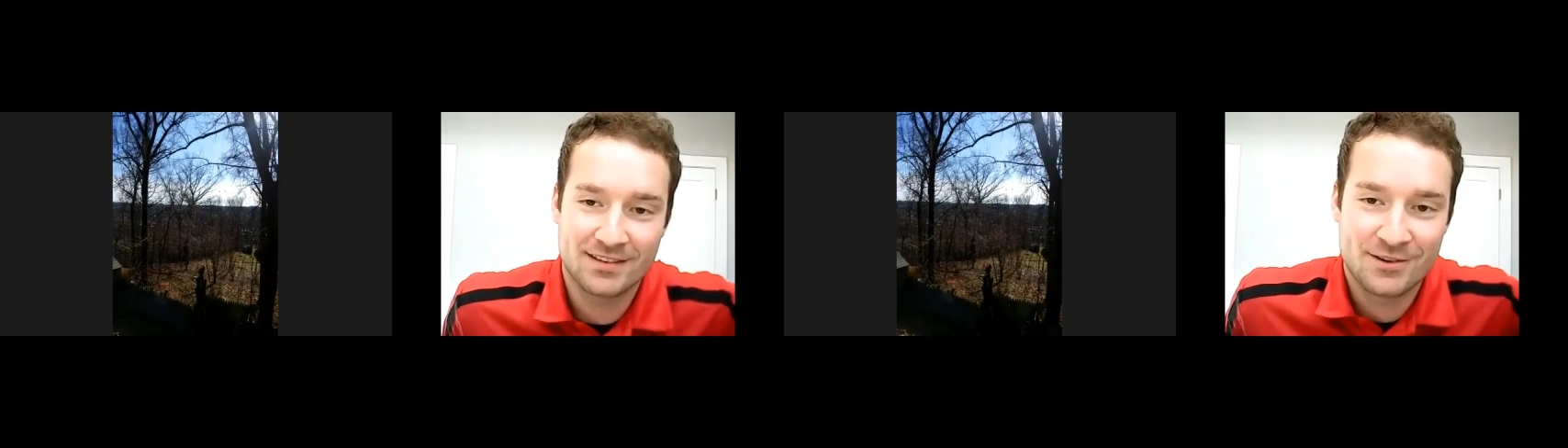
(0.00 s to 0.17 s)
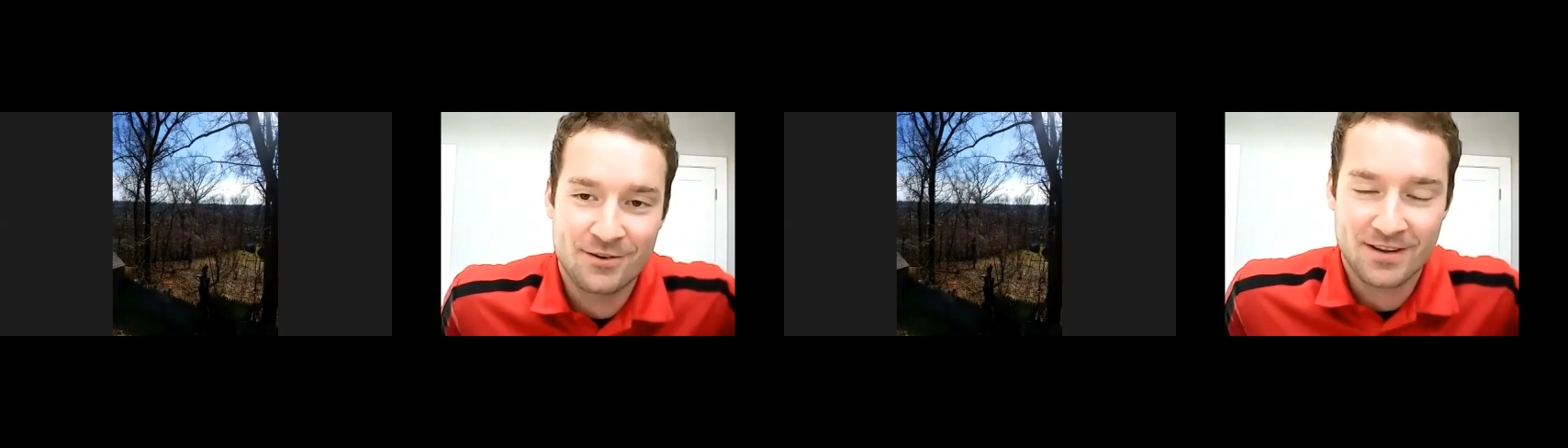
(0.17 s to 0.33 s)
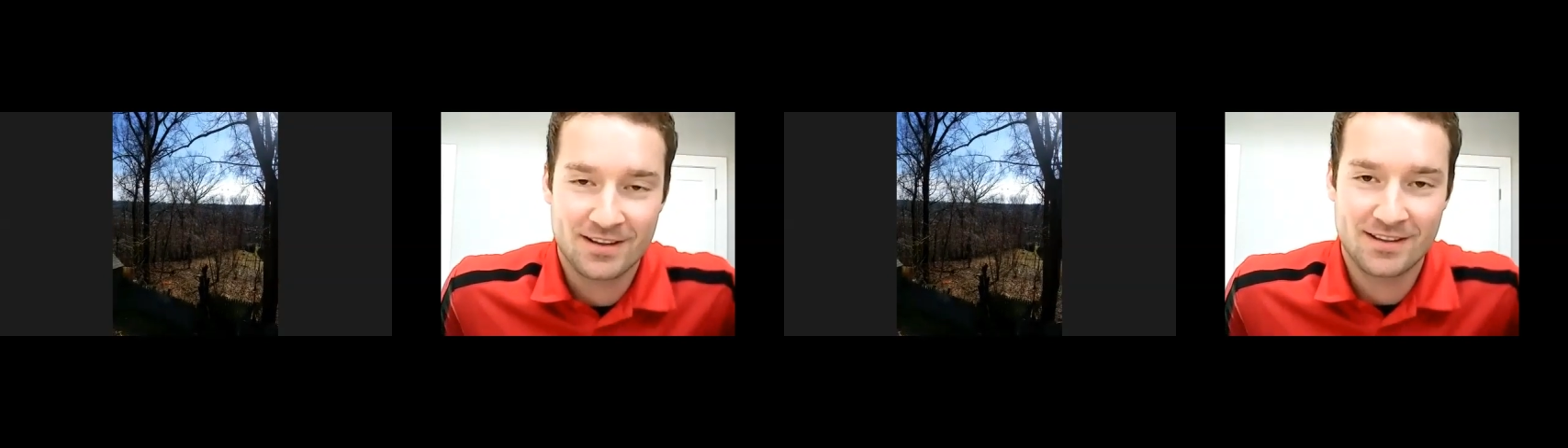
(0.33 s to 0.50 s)
You
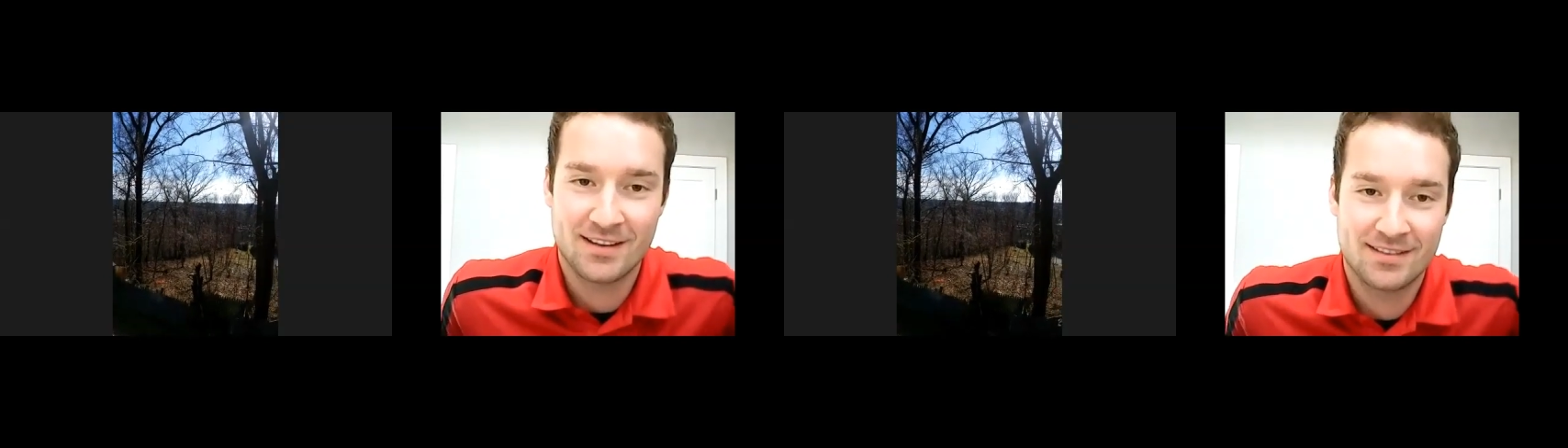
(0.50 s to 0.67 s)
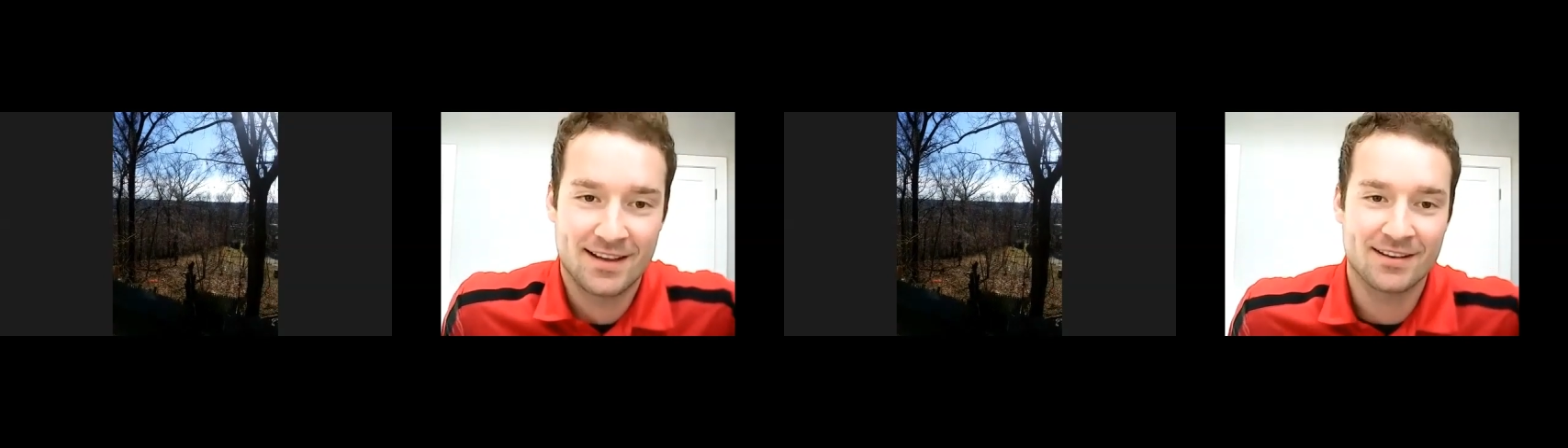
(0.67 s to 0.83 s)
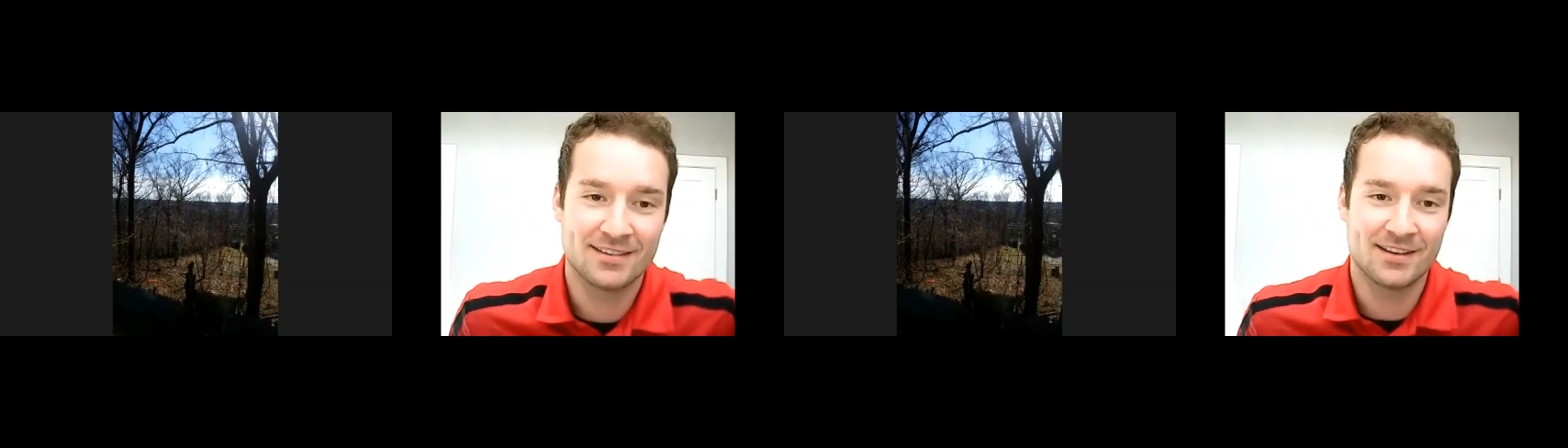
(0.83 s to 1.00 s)
don't get that
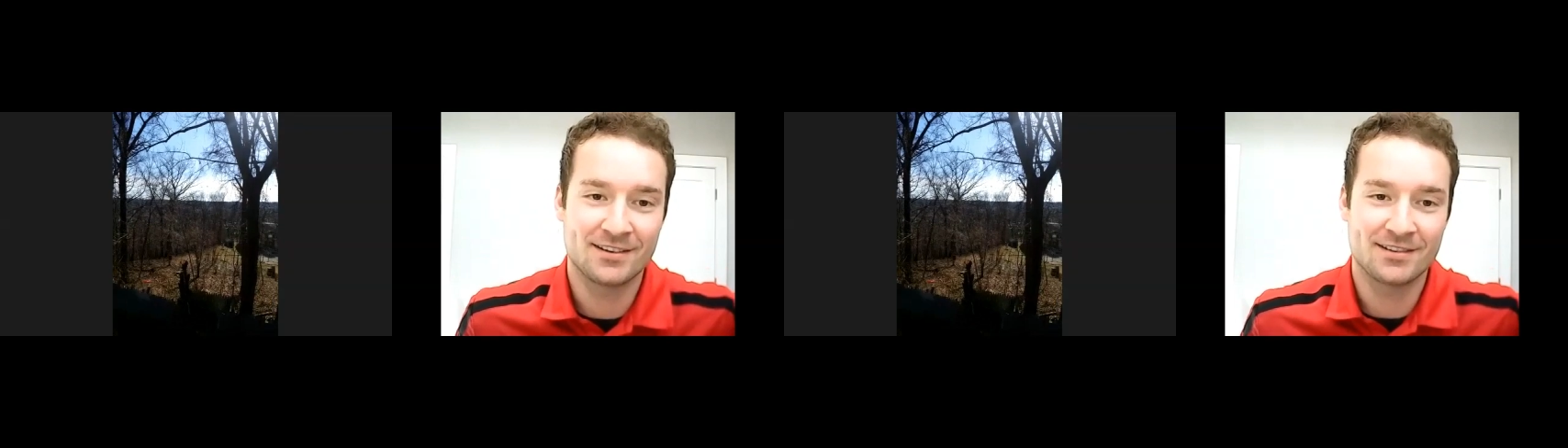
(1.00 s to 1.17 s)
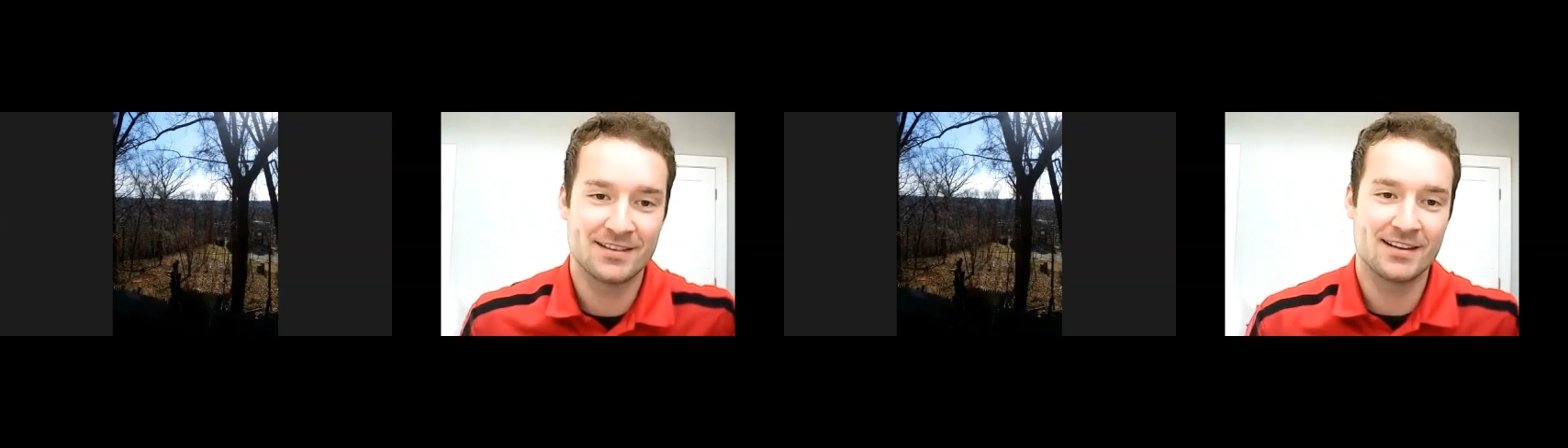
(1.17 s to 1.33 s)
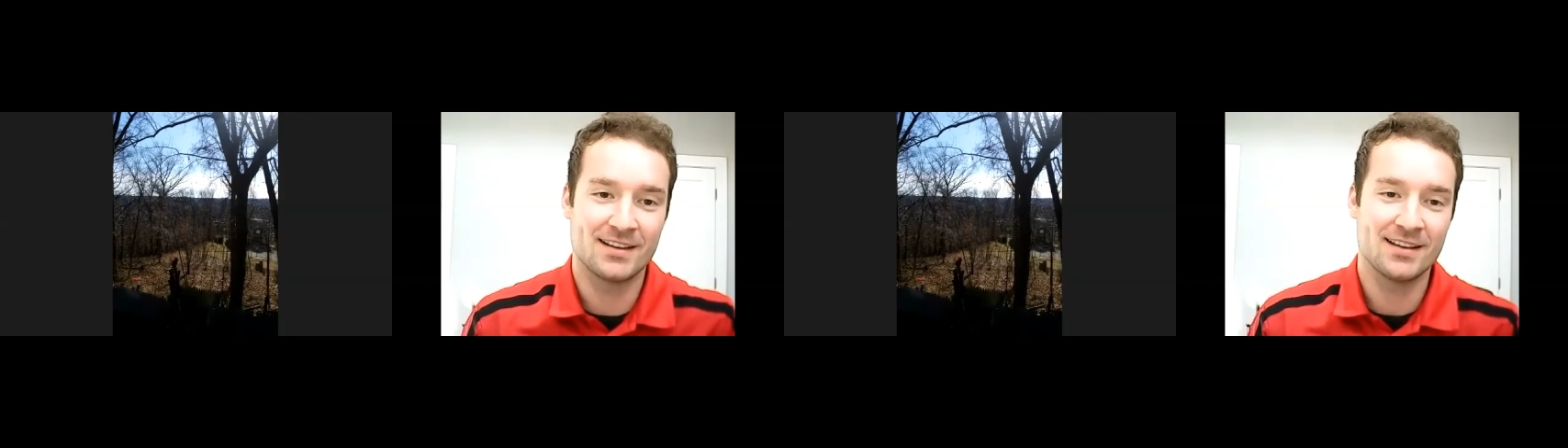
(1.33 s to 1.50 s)
down in Center
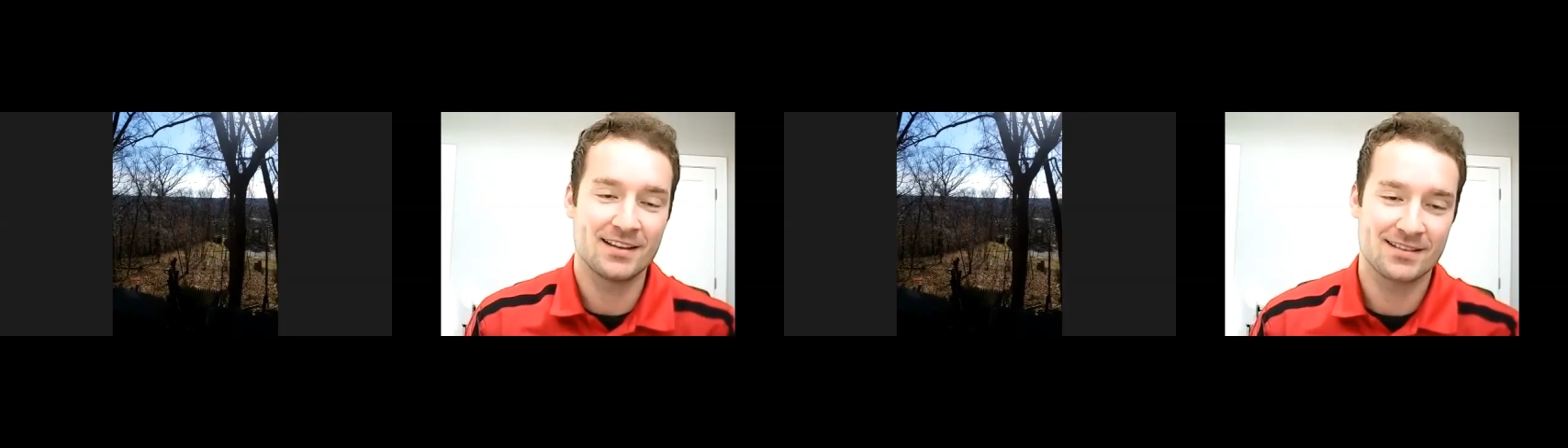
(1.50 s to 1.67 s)
City.